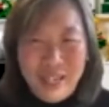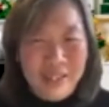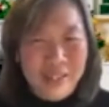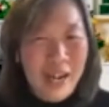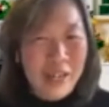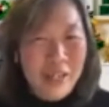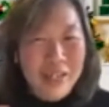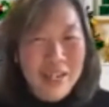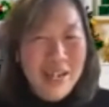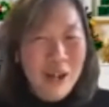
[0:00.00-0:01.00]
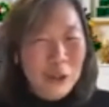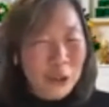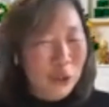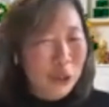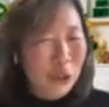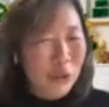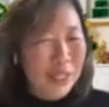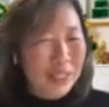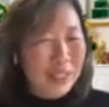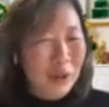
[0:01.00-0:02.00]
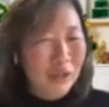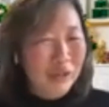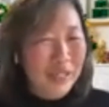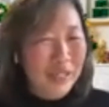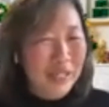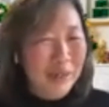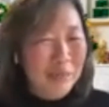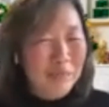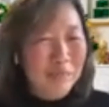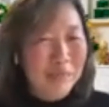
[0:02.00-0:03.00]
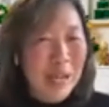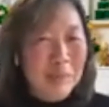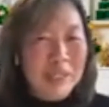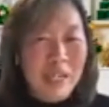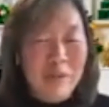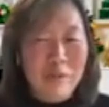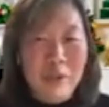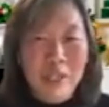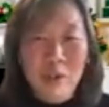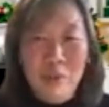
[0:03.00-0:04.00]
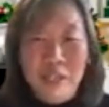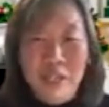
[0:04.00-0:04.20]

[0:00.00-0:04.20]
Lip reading: And I also want to greet some of the names that I'm familiar with.